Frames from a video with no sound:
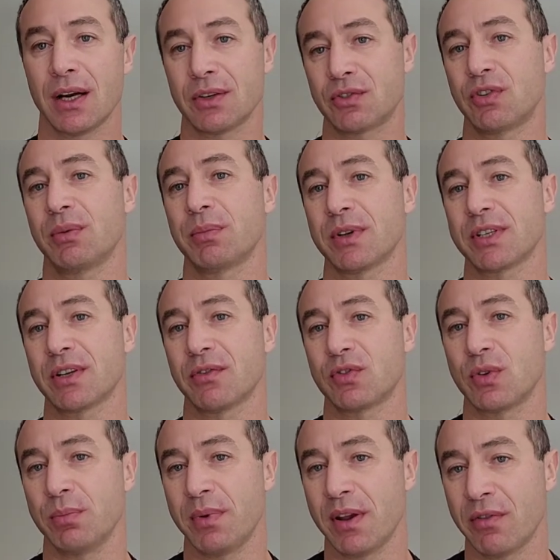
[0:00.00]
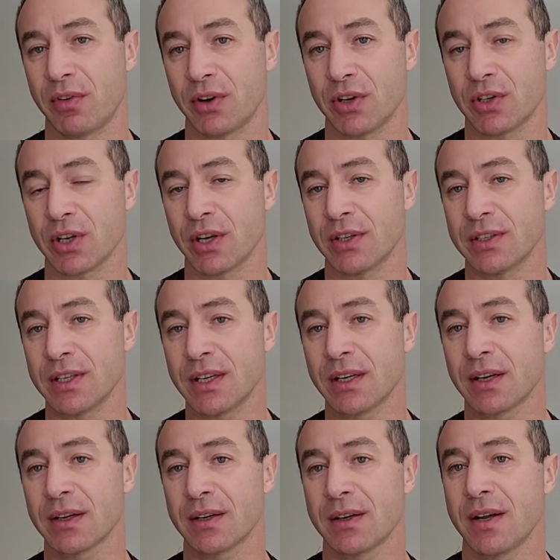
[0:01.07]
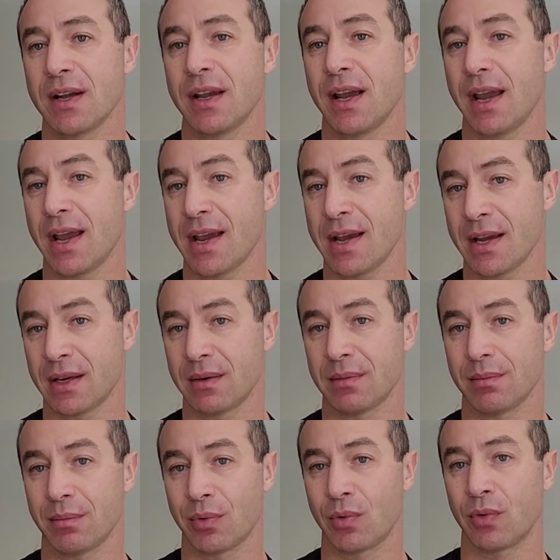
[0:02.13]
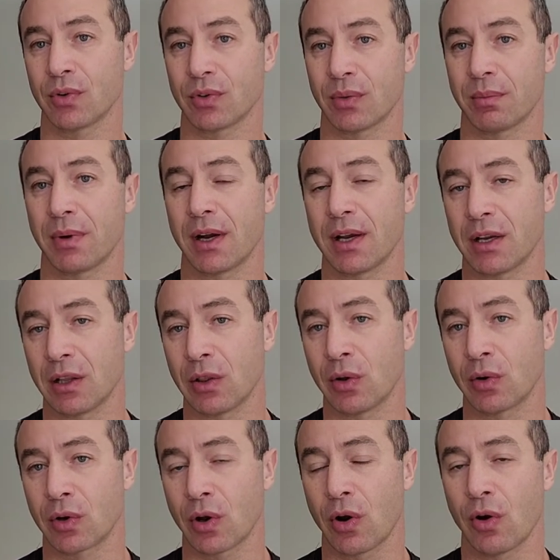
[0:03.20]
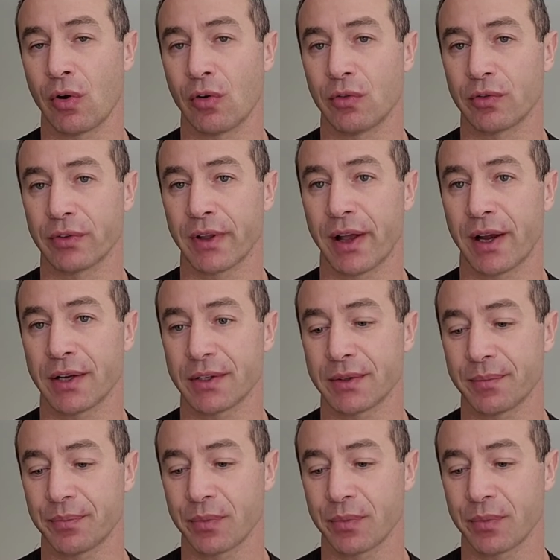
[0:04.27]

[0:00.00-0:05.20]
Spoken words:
treat myself to beverage and dinner, and board on my long haul flight.